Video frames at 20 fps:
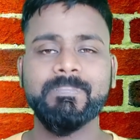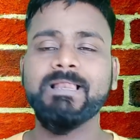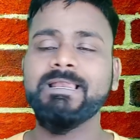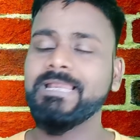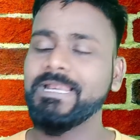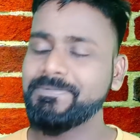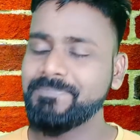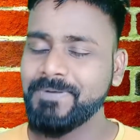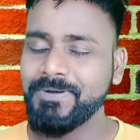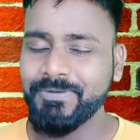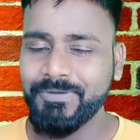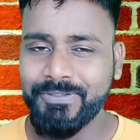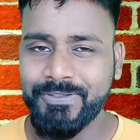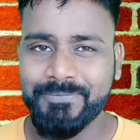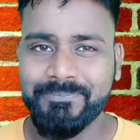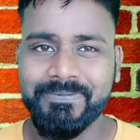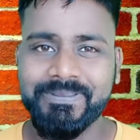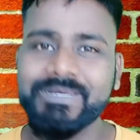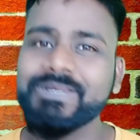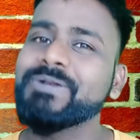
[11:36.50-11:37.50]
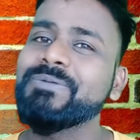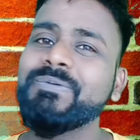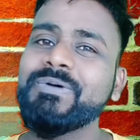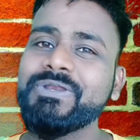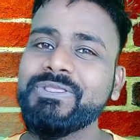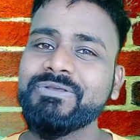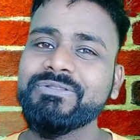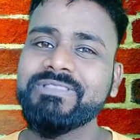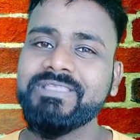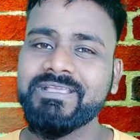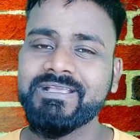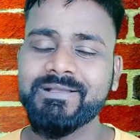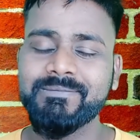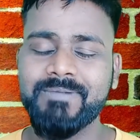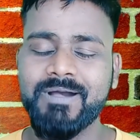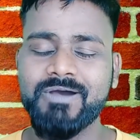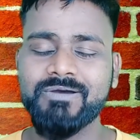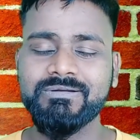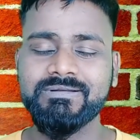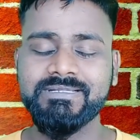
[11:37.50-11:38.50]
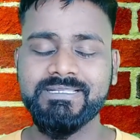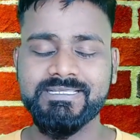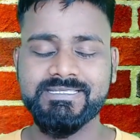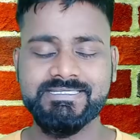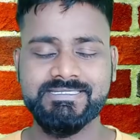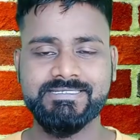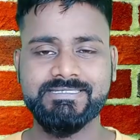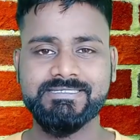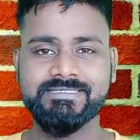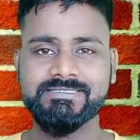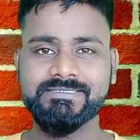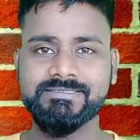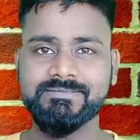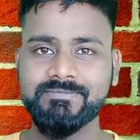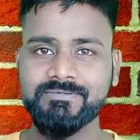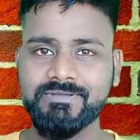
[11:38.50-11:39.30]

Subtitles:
Let me know your opinion. What do you think about this?